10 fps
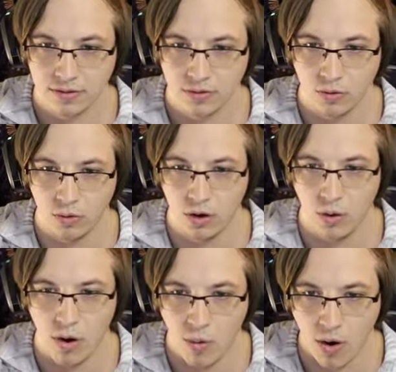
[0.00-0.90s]
Whoa,
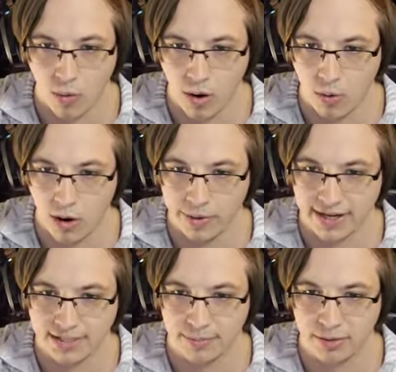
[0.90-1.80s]
whoa, whoa, whoa, whoa. We
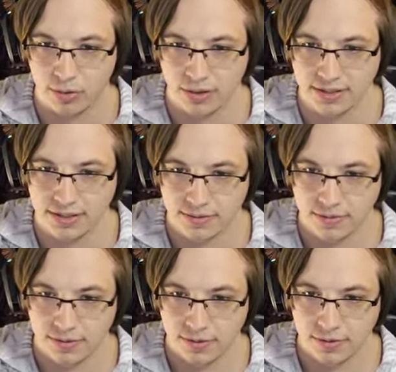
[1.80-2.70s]
got some big boys.
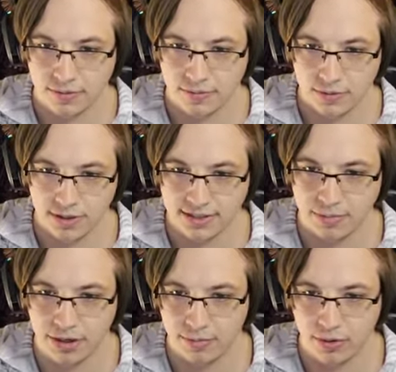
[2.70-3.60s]
Got some
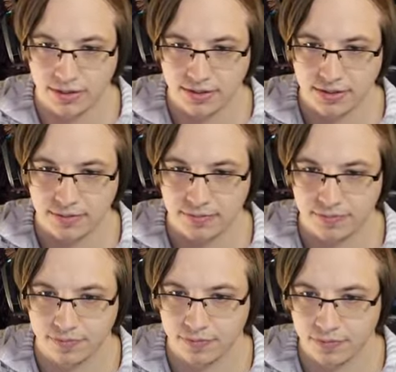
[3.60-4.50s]
big boys.
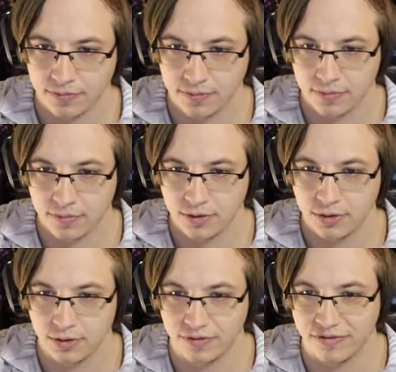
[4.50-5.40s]

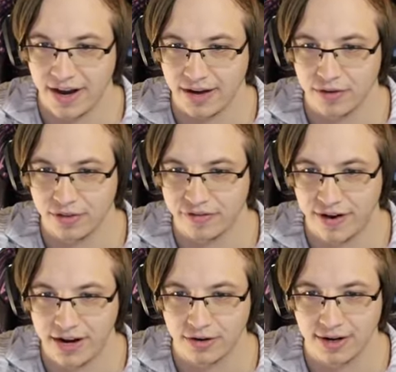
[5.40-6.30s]
Dude, the fire the
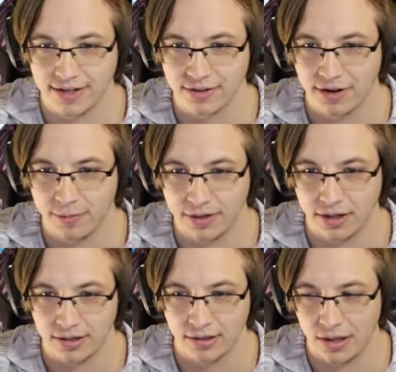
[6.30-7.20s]
fire grenades are helping
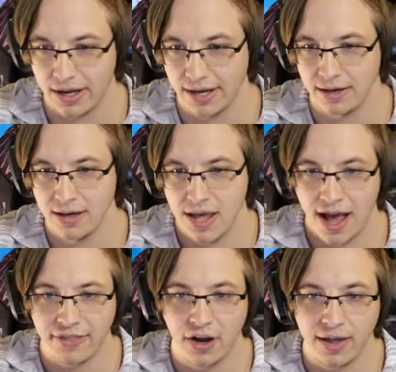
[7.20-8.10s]
a lot.
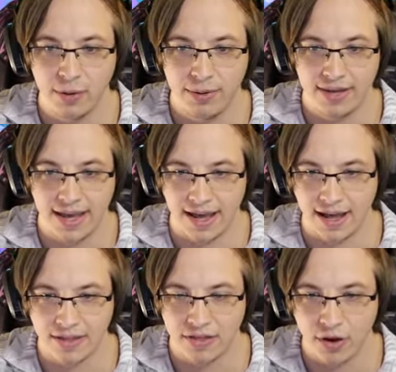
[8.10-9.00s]
I thought it would be, yeah, I,
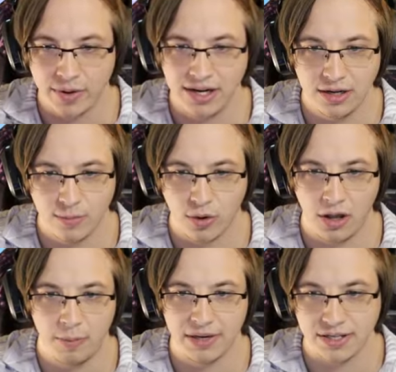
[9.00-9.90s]
I thought we needed more
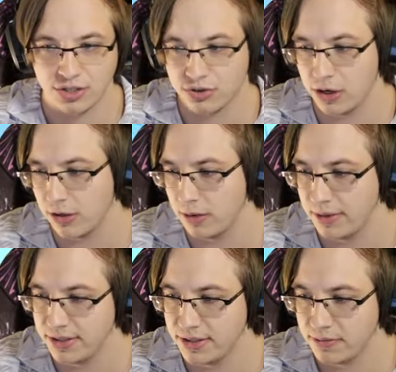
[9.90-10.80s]
help against stronger
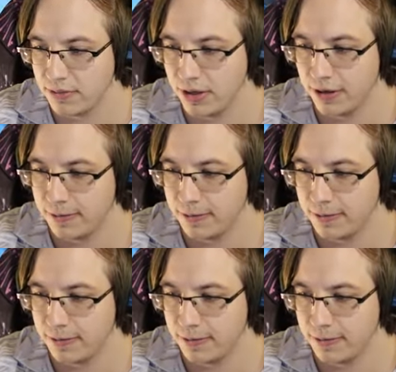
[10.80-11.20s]
enemies, you know?